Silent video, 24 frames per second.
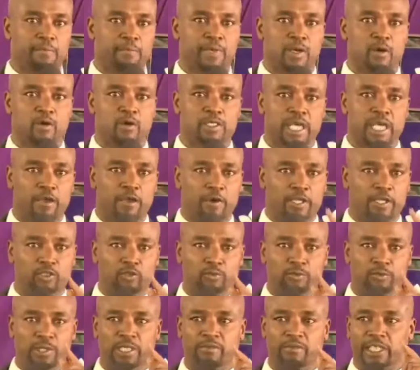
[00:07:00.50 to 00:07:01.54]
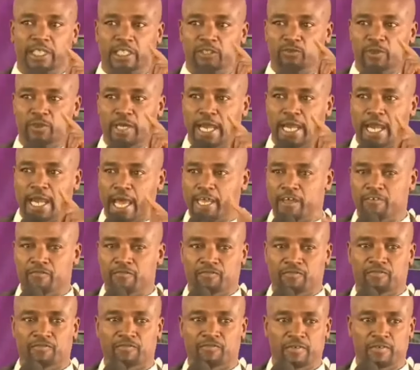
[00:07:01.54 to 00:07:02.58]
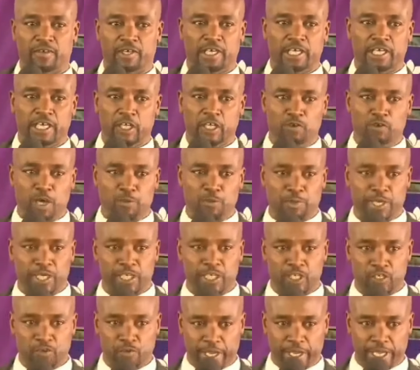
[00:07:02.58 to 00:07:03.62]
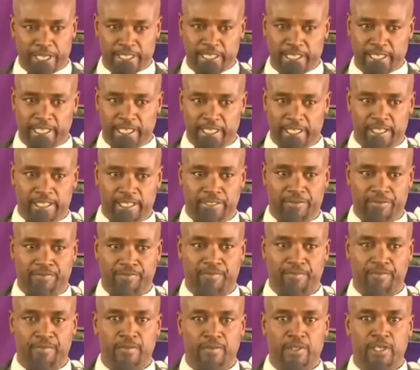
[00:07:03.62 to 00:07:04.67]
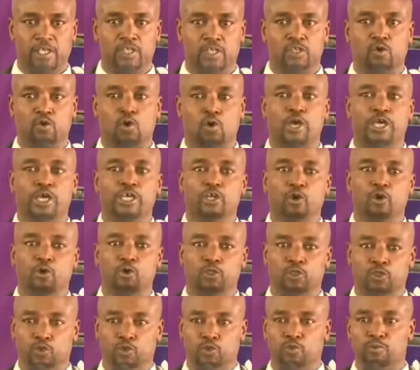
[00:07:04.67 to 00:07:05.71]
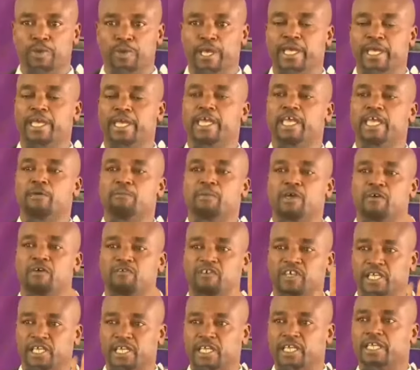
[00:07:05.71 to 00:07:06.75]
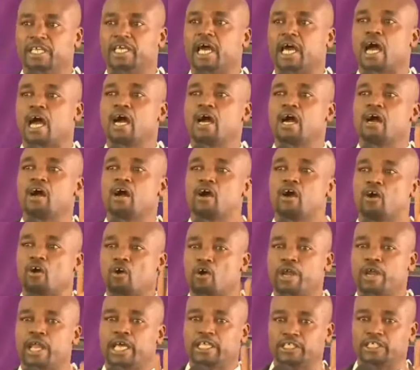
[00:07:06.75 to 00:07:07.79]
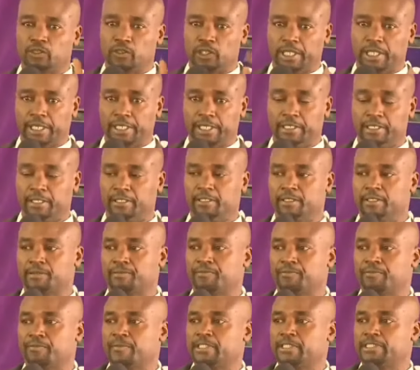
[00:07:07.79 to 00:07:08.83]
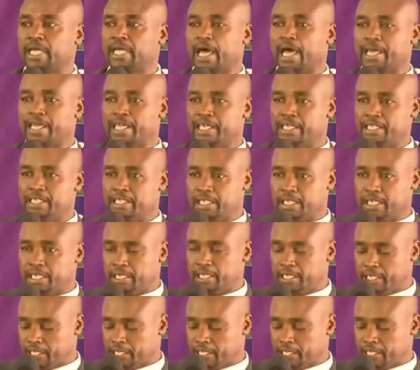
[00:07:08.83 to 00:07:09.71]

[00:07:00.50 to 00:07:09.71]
because I want to believe that we are live in your page, Your Excellency. So, iyo uchumbe imefikia kona sode sa inji